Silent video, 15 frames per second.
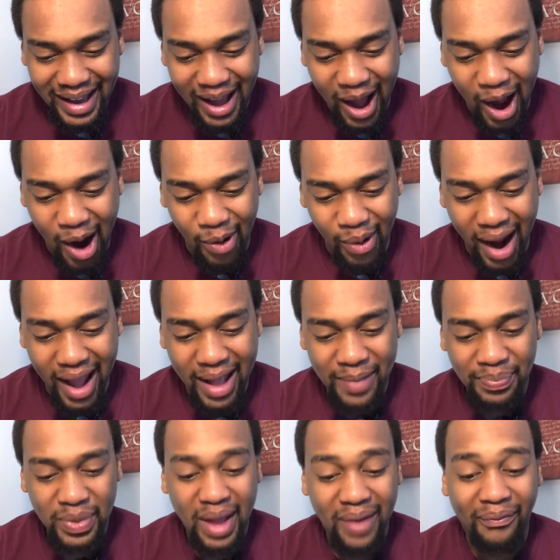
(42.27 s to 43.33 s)
all right,
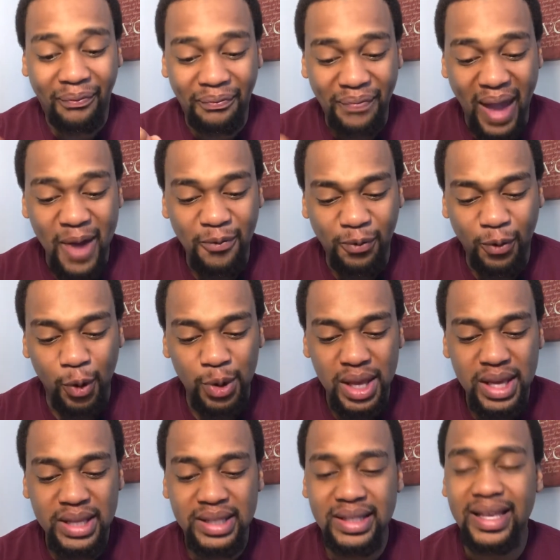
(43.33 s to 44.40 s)

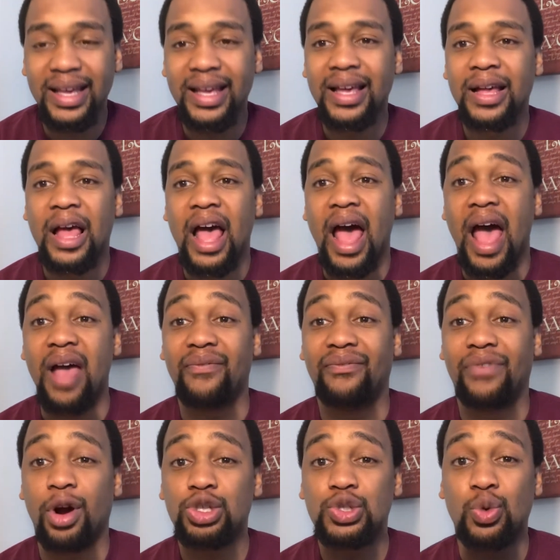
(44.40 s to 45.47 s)
faithfulness, and
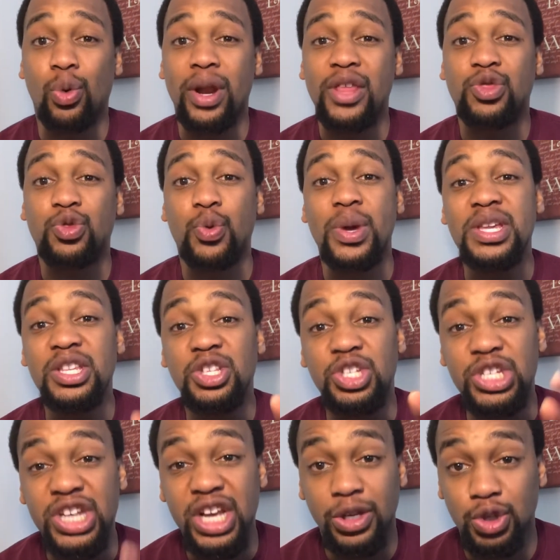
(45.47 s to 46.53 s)
verse 23,
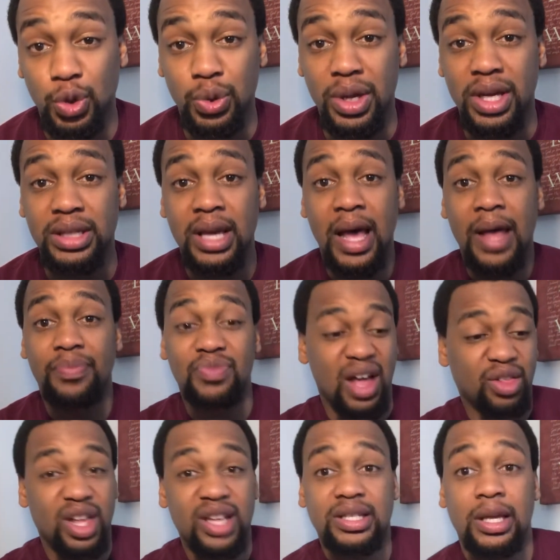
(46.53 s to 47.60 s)
gentleness. Now
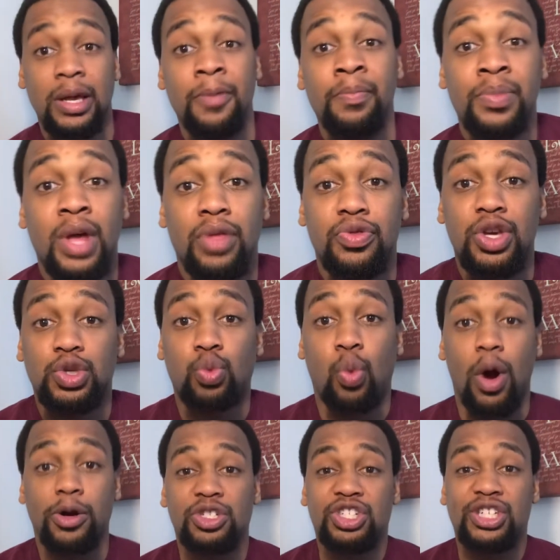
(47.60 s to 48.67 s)
listen, this
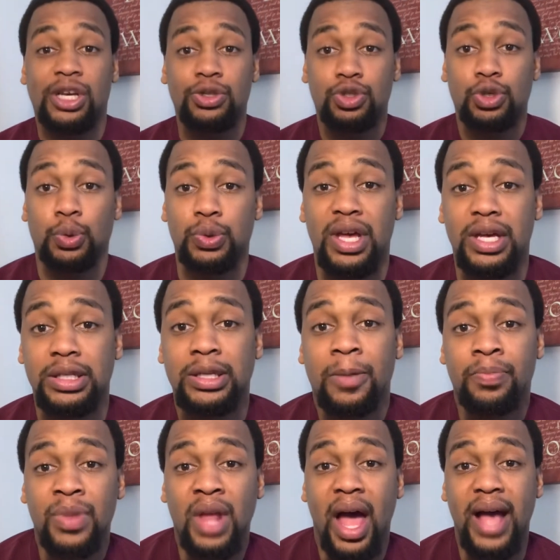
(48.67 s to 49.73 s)
word gentleness
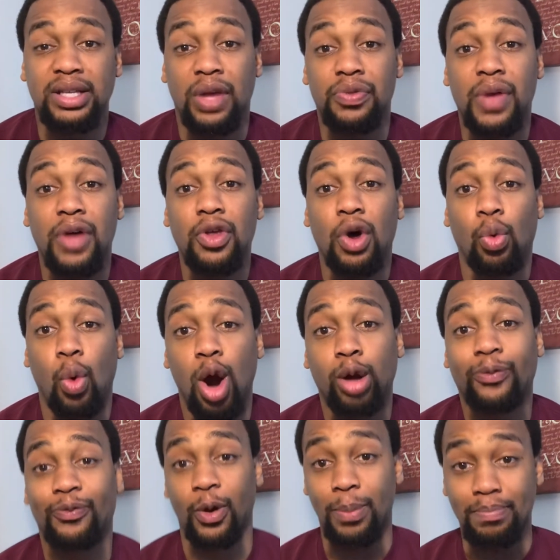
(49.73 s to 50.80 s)
is another word
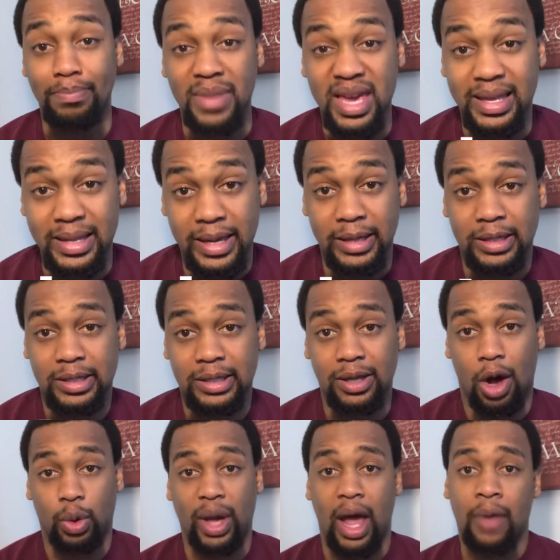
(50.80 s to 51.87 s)
for meekness,
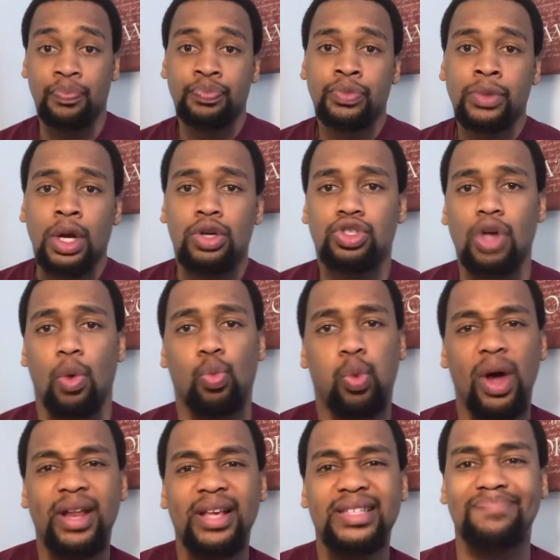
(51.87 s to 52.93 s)
okay? So
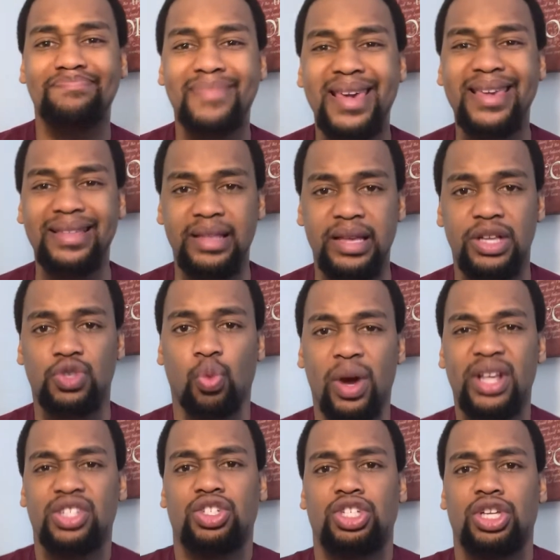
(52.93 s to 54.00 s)
what is meekness? What
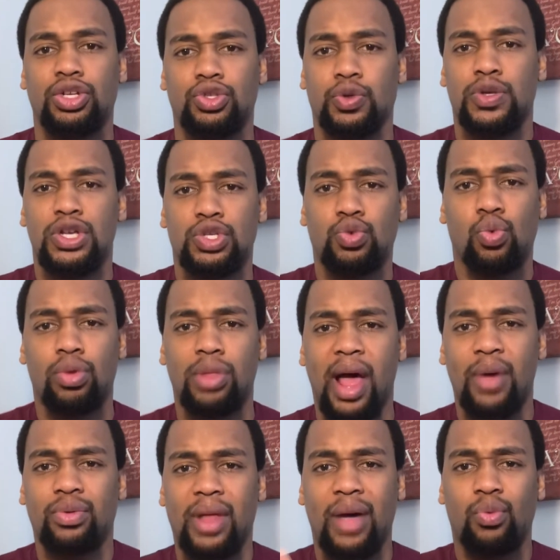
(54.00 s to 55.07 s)
is gentleness? Like,